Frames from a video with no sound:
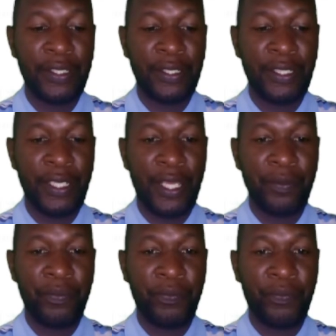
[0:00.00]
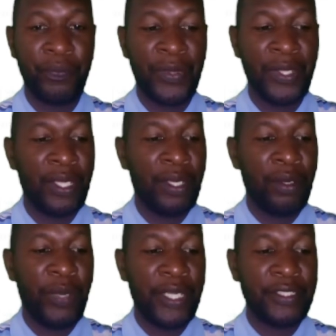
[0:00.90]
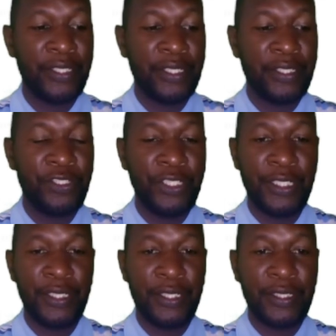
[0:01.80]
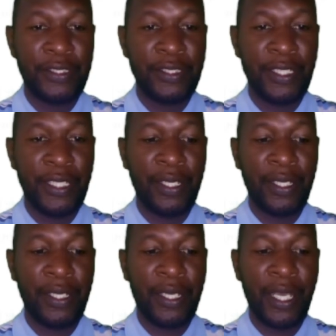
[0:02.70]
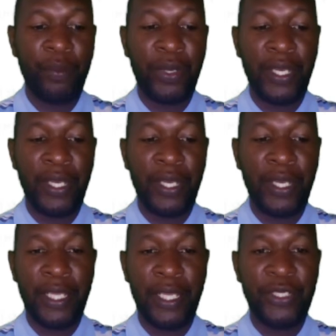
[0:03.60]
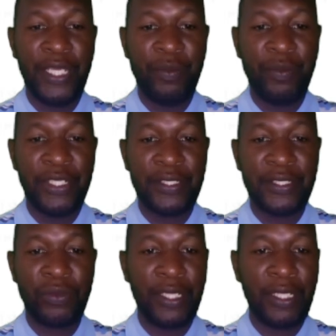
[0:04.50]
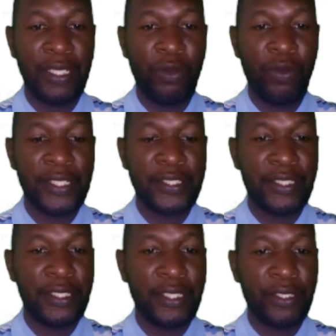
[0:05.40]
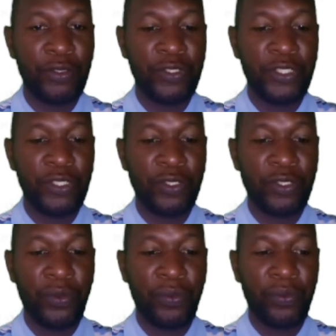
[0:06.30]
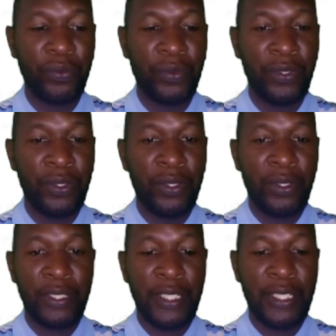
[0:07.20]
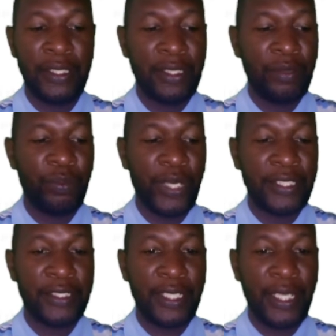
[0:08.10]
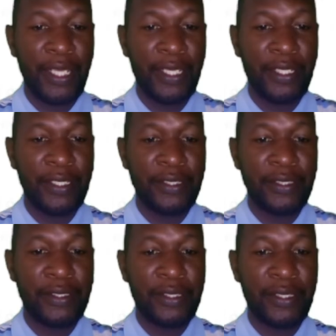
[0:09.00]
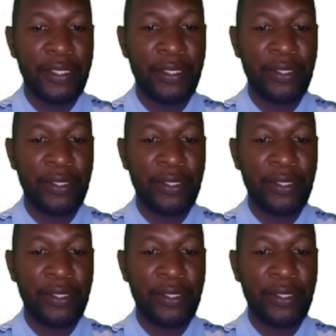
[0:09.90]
K. Part G is the upper epidermis with the waxy cuticle. Then part K is the